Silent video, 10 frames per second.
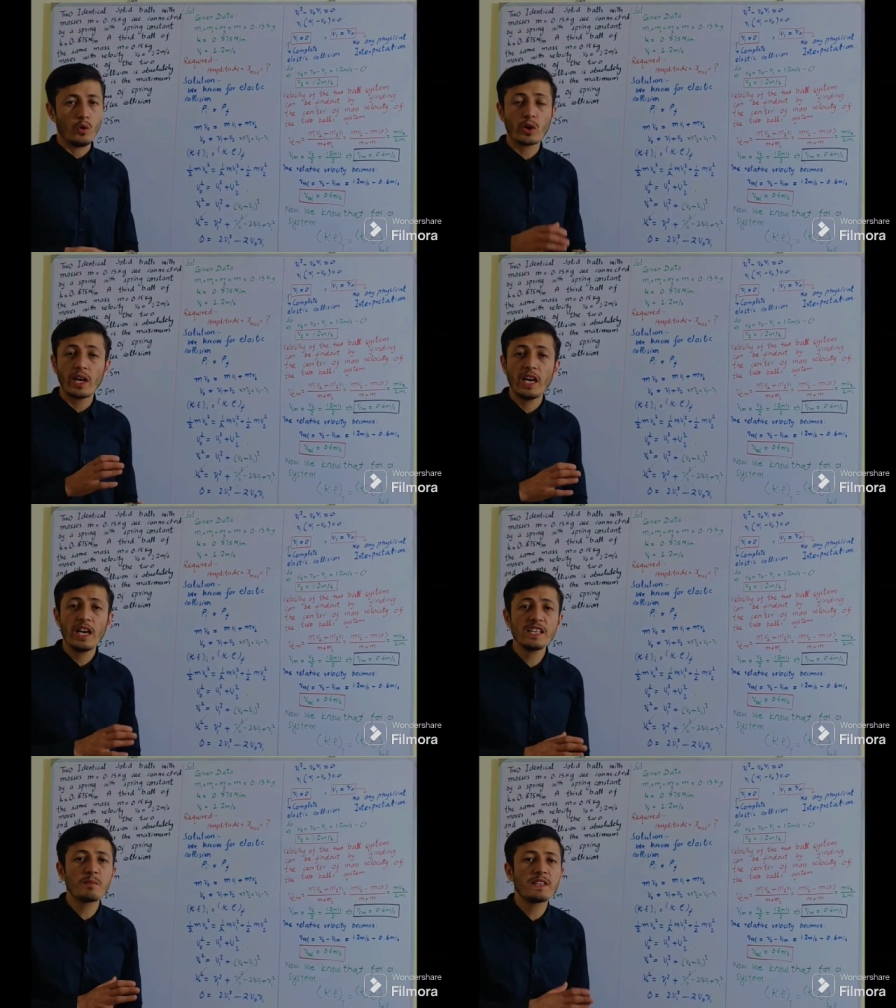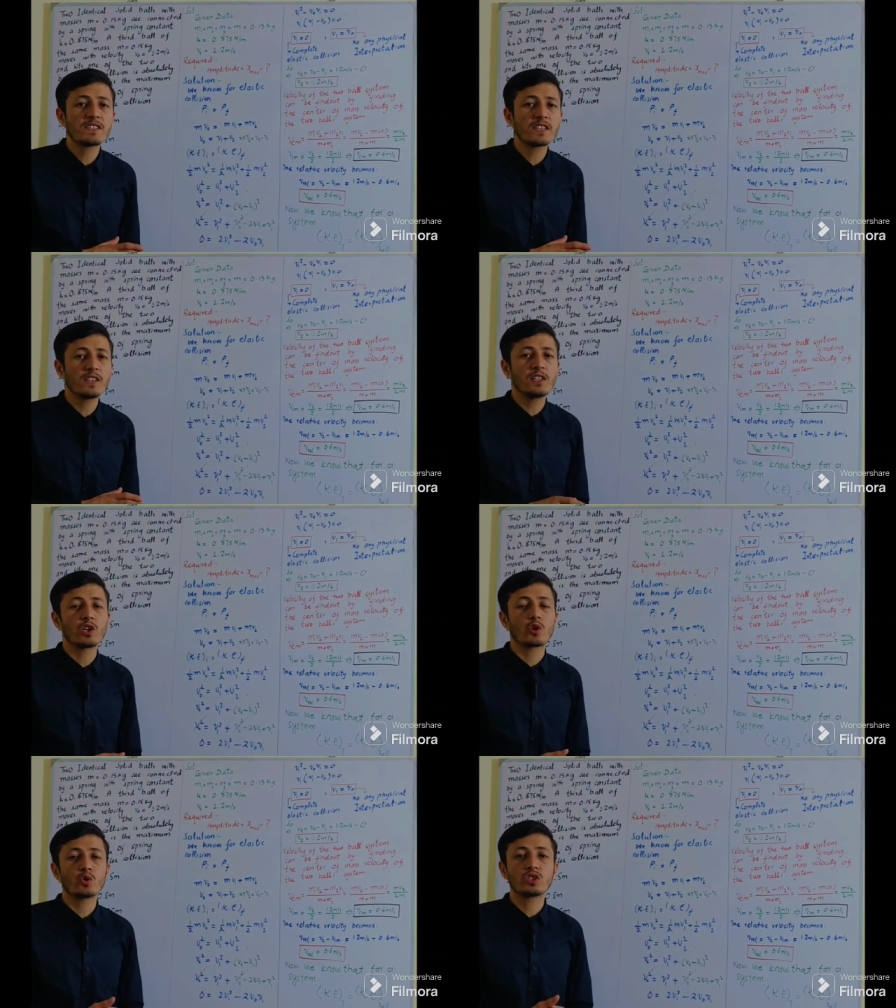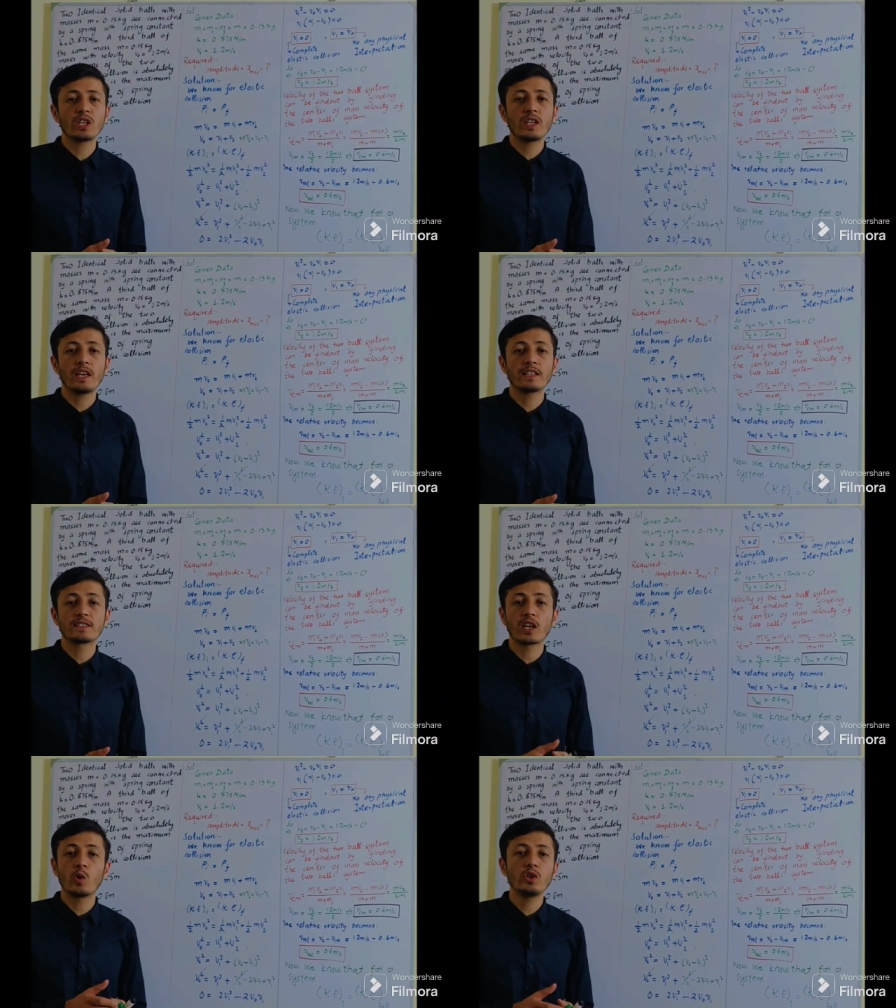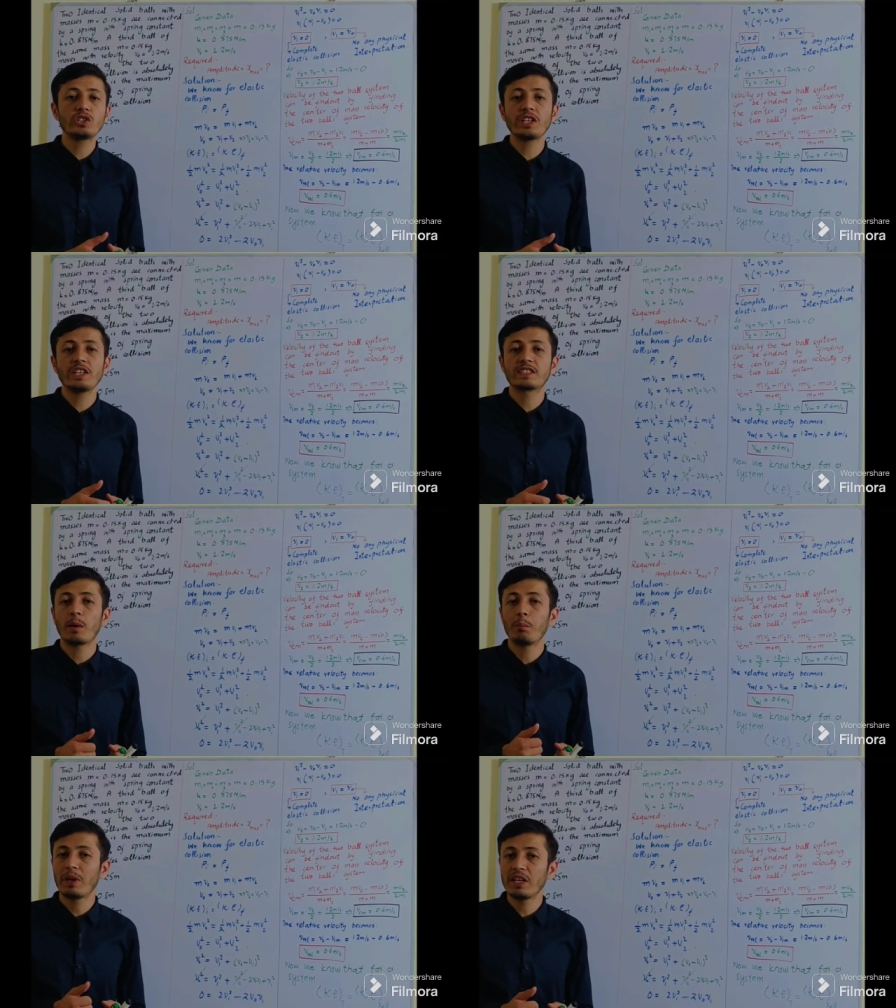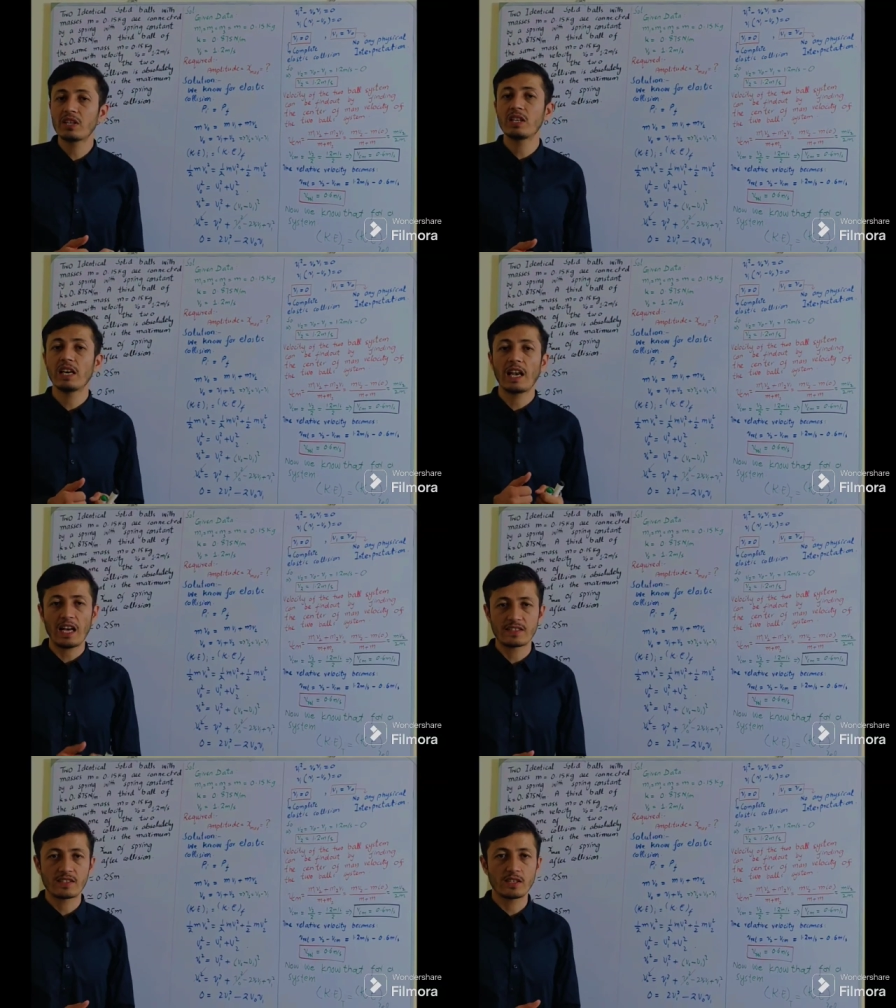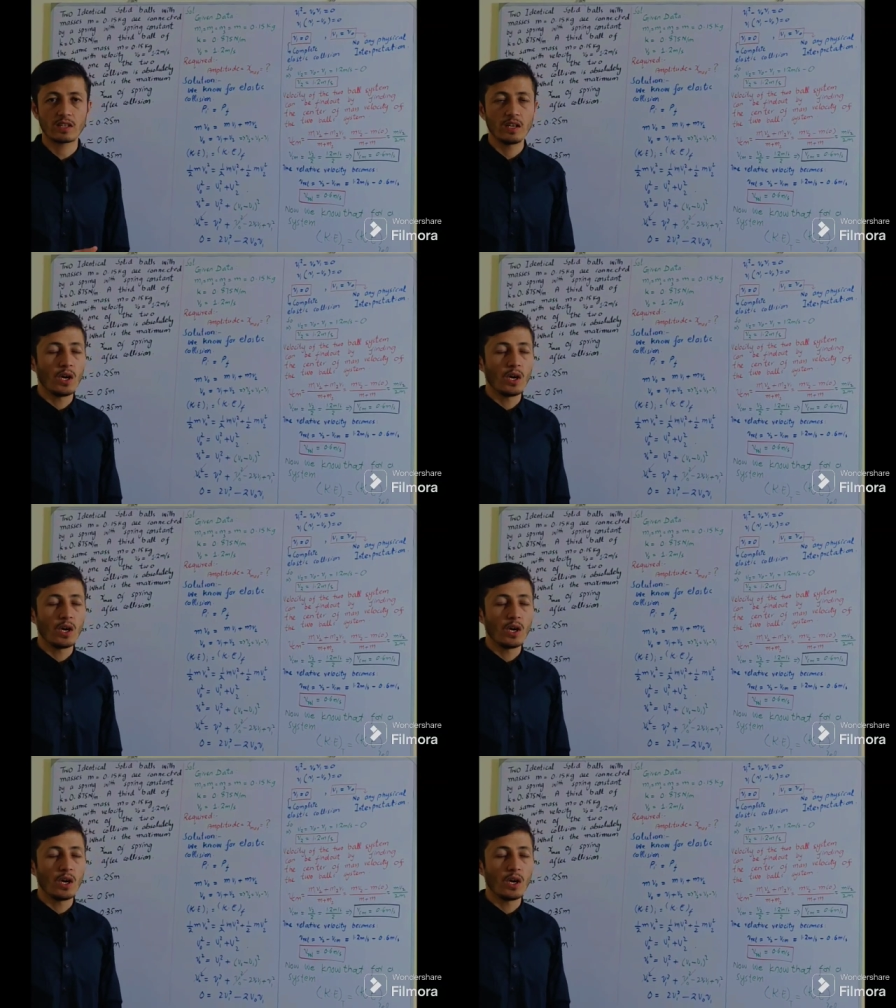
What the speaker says: Okay, as mentioned in the question is the collision is completely elastic.